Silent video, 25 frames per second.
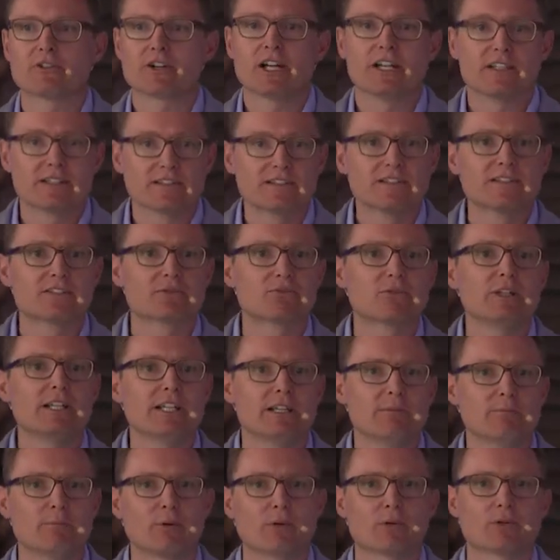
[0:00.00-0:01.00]
And this is really
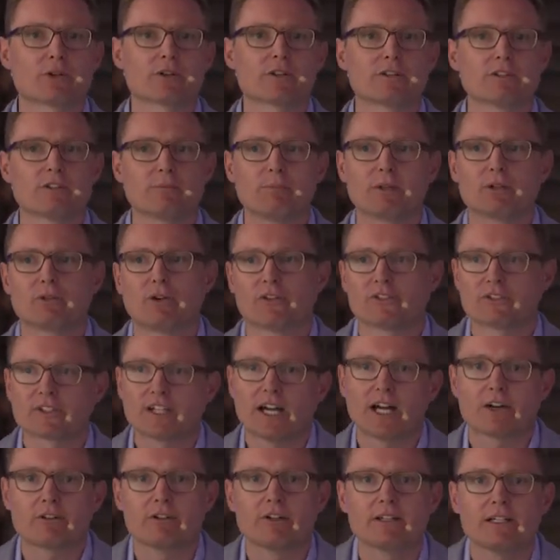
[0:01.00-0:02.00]
important because
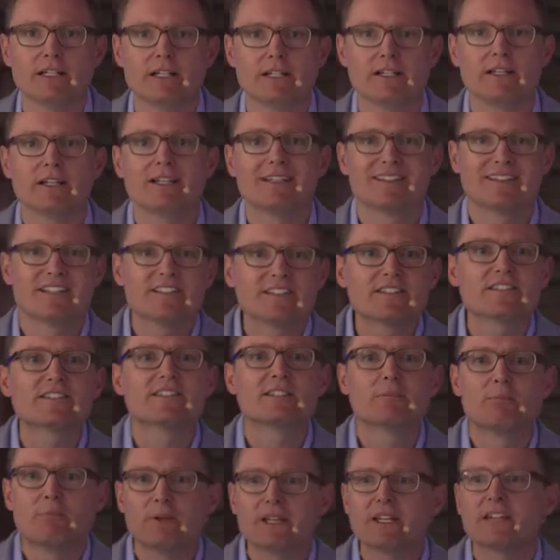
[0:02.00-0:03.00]
currently this is
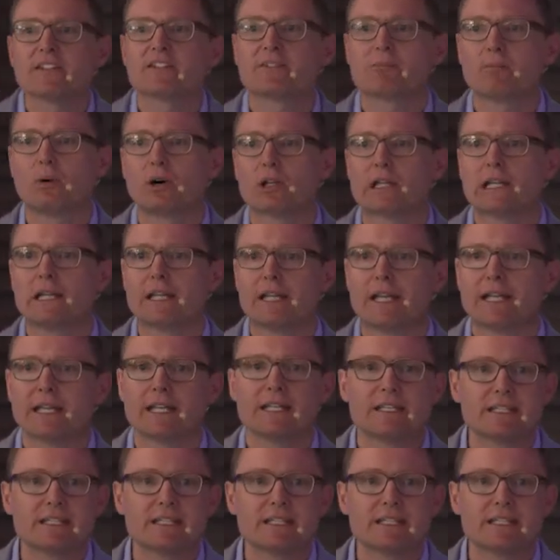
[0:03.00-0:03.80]
the biggest bottleneck.